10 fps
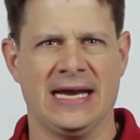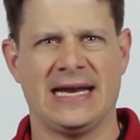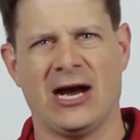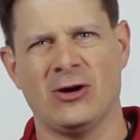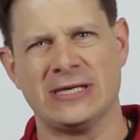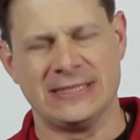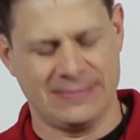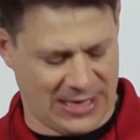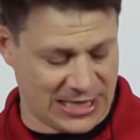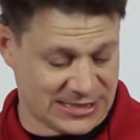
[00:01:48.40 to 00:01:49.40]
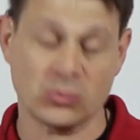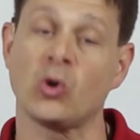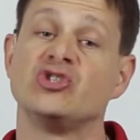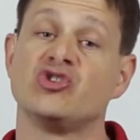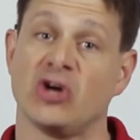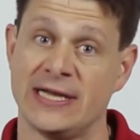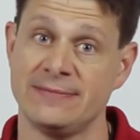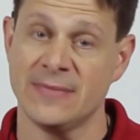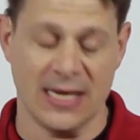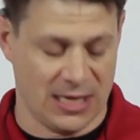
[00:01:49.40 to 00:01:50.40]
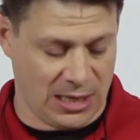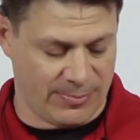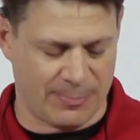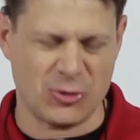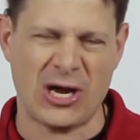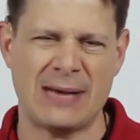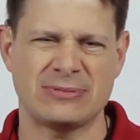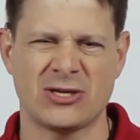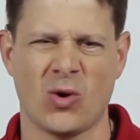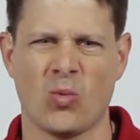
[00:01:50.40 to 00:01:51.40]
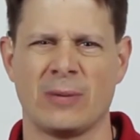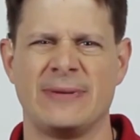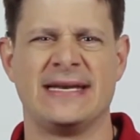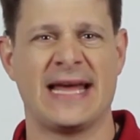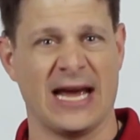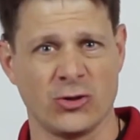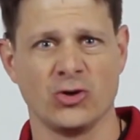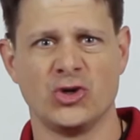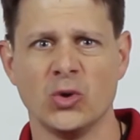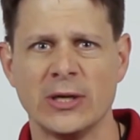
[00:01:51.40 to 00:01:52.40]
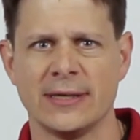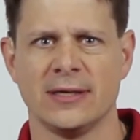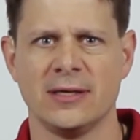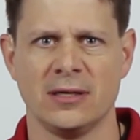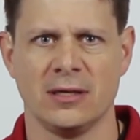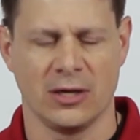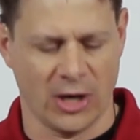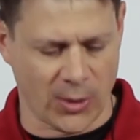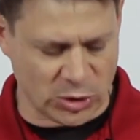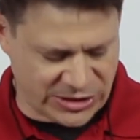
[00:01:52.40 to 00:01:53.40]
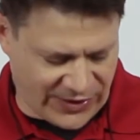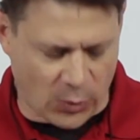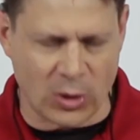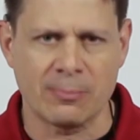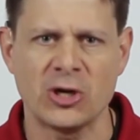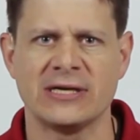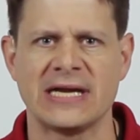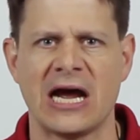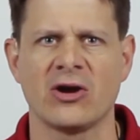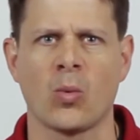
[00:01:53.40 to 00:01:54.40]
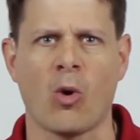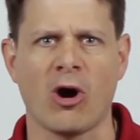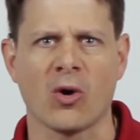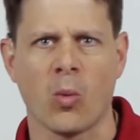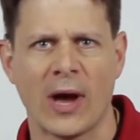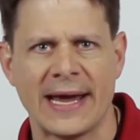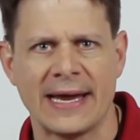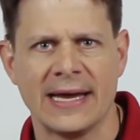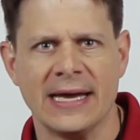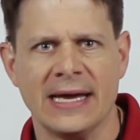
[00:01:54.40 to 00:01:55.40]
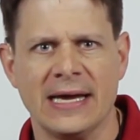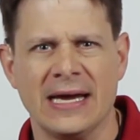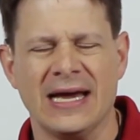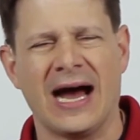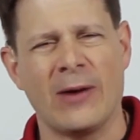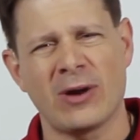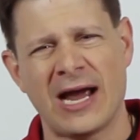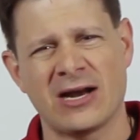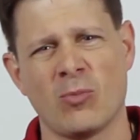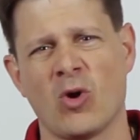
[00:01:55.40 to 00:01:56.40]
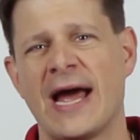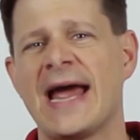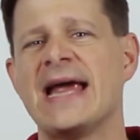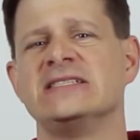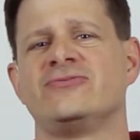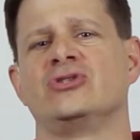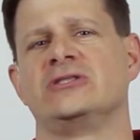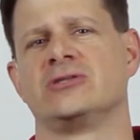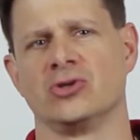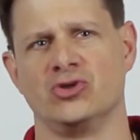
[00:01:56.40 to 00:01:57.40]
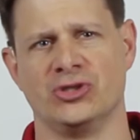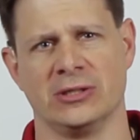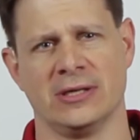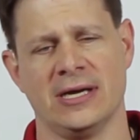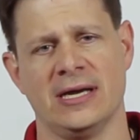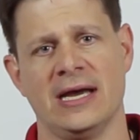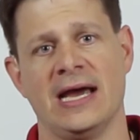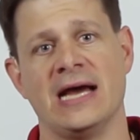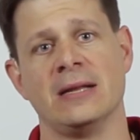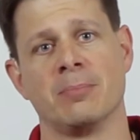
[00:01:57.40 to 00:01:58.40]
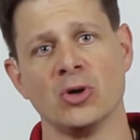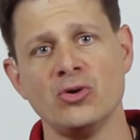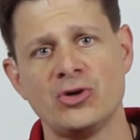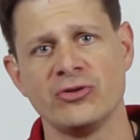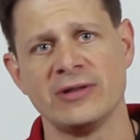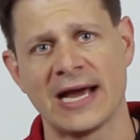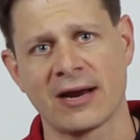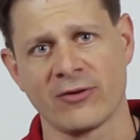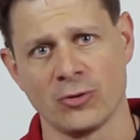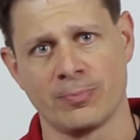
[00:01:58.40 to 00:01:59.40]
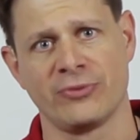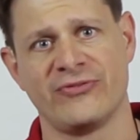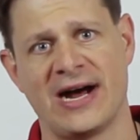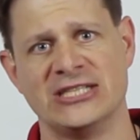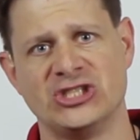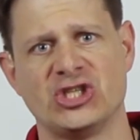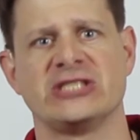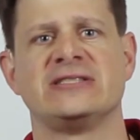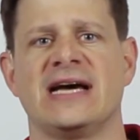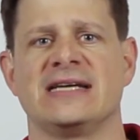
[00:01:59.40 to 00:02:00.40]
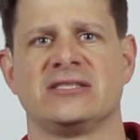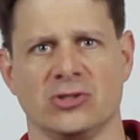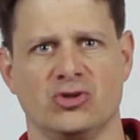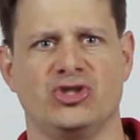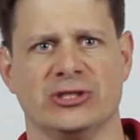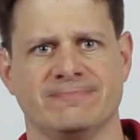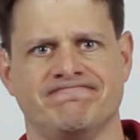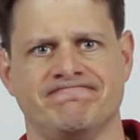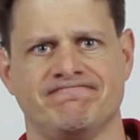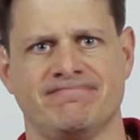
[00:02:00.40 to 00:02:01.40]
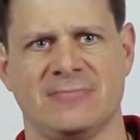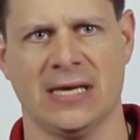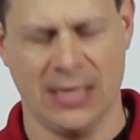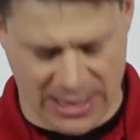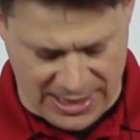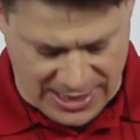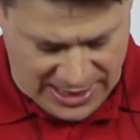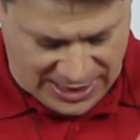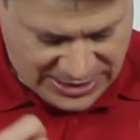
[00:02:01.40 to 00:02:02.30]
Now, this works great, but perhaps I don't want to be tethered to it. In other words, if I want to put it down and walk away, I would like a more hands-free solution, and the Bluetooth Neckloop provides just that solution. Now,